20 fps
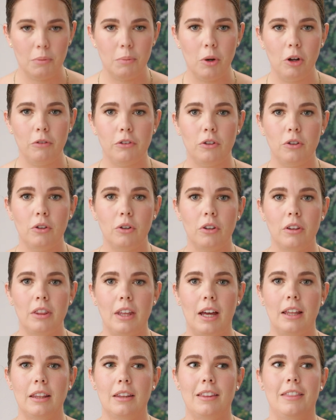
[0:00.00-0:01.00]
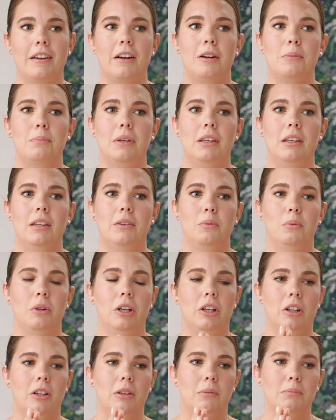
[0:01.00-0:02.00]
I'm hopeful that the therapy
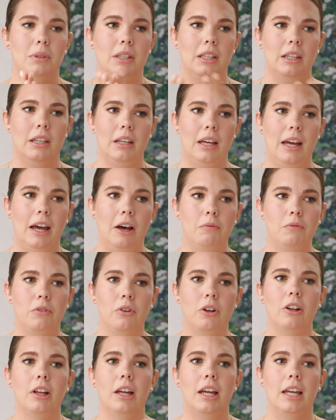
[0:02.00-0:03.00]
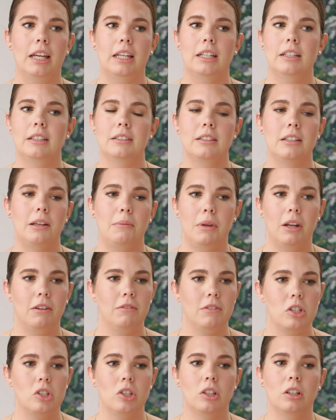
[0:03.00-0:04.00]
will be helpful and
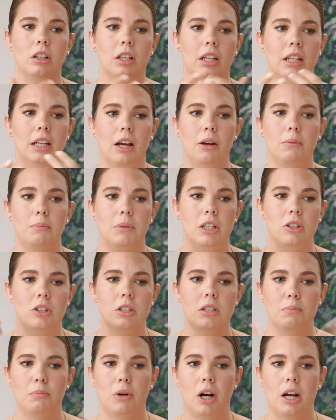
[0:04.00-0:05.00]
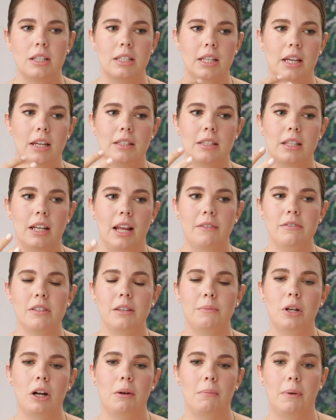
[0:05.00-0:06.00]
beneficial and help me just process and have
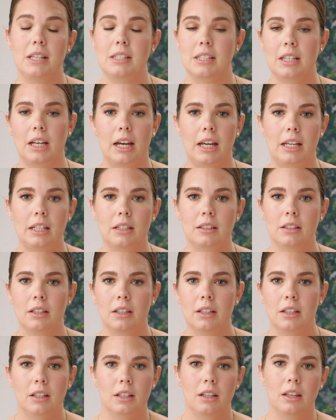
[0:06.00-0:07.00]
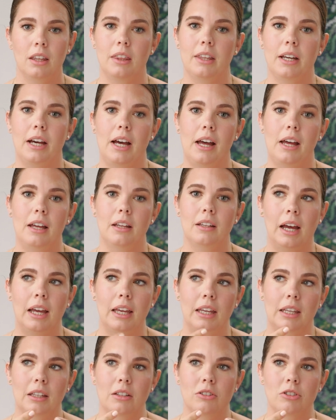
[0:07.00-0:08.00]
someone on my side that
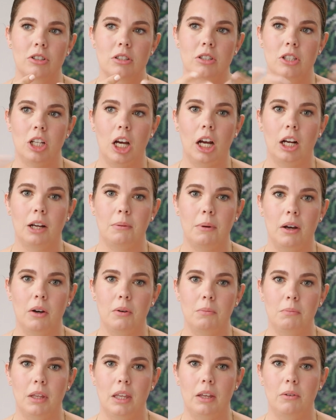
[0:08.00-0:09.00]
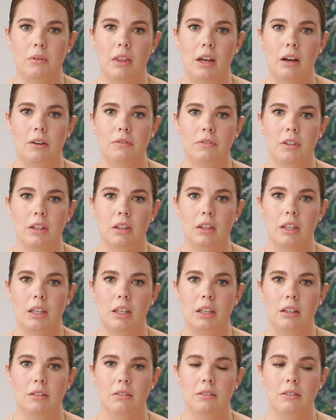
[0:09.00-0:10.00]
I can just talk about me without
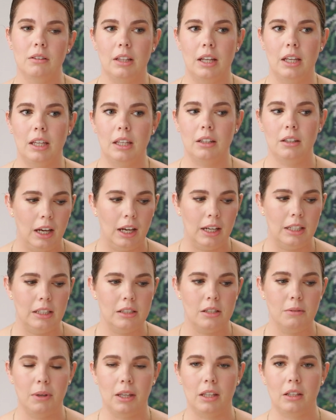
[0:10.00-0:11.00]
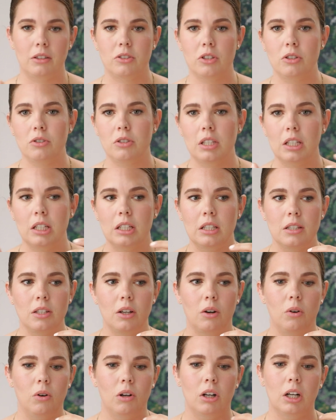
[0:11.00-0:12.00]
feeling like I need to make excuses
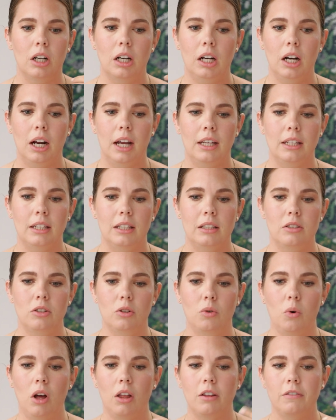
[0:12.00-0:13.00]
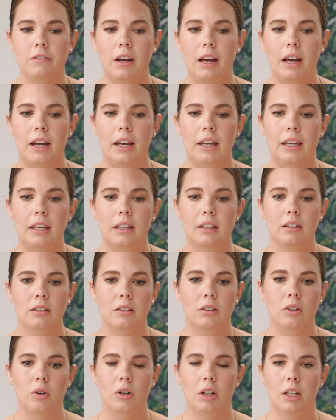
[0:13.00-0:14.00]
or I need to qualify
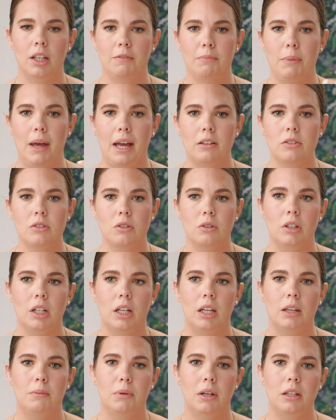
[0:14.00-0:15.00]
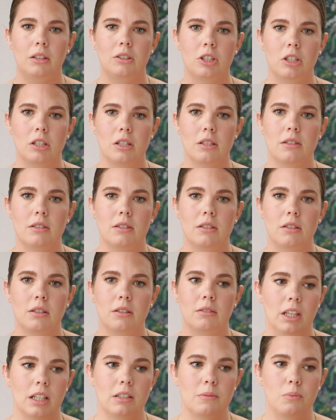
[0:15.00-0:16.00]
or give backstory, but
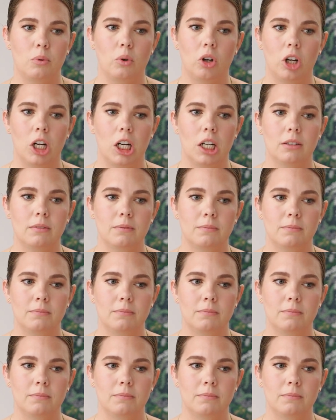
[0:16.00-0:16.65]
just explore